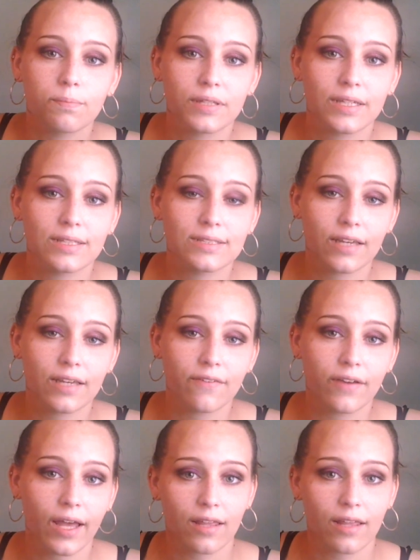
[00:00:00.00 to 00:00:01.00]
Please
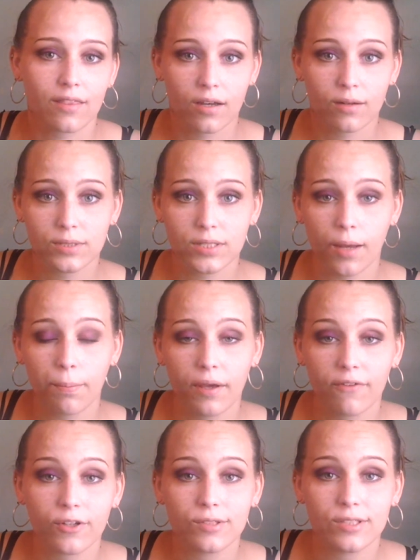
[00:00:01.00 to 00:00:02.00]
give it a thumbs up
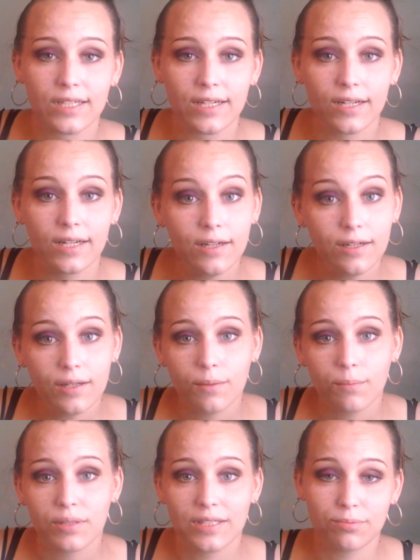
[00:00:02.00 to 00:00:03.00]
if you did.
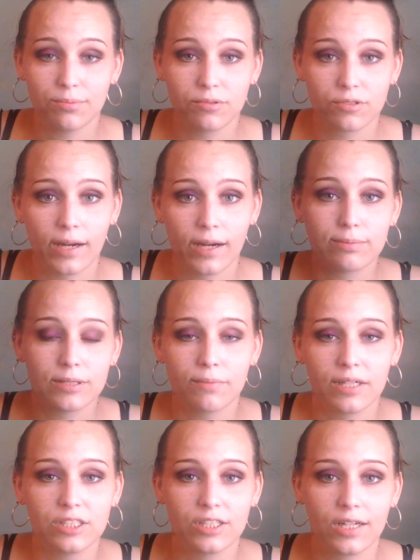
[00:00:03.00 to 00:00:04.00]
Please subscribe to
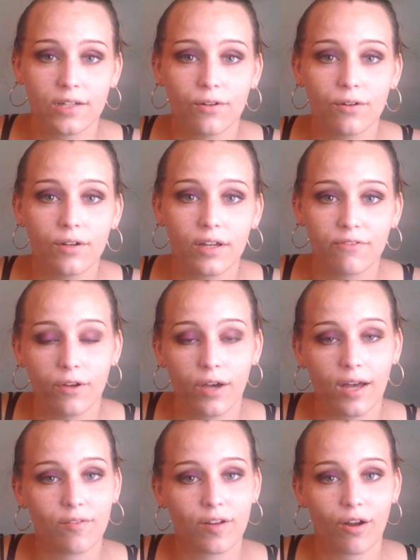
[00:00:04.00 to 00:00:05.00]
my channel if you
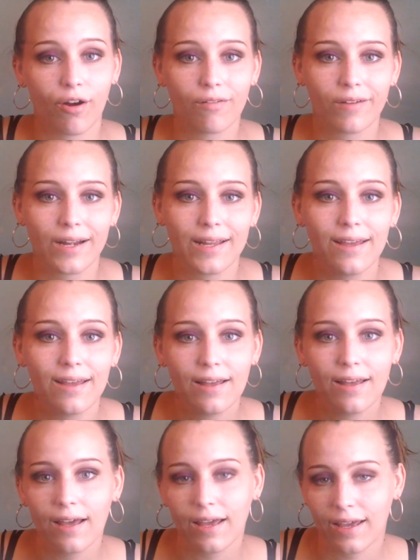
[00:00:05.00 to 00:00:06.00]
haven't already.
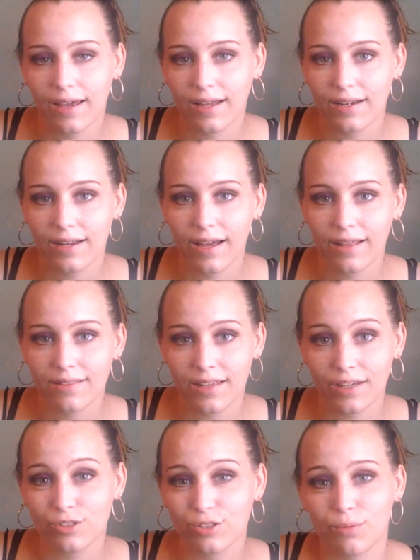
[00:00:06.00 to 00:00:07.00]
And
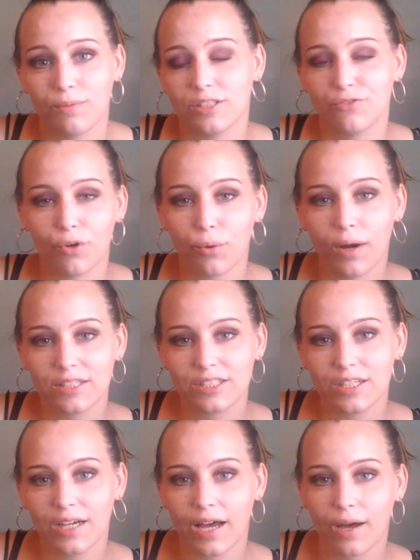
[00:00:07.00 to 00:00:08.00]
thank you so much for
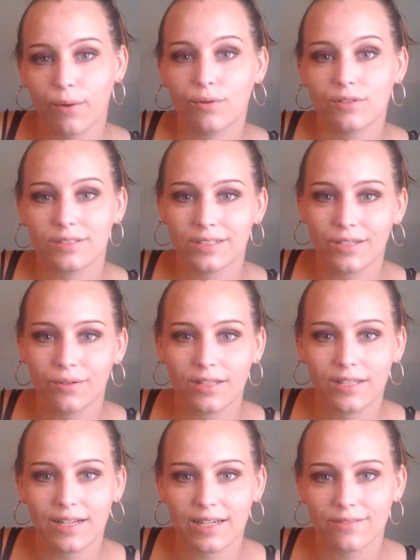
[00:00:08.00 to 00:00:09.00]
watching. I will see you
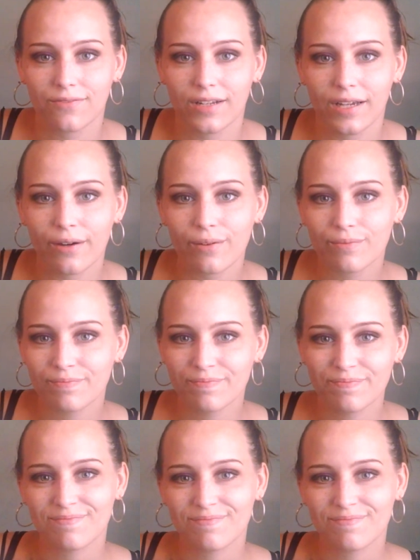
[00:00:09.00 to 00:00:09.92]
in the next video.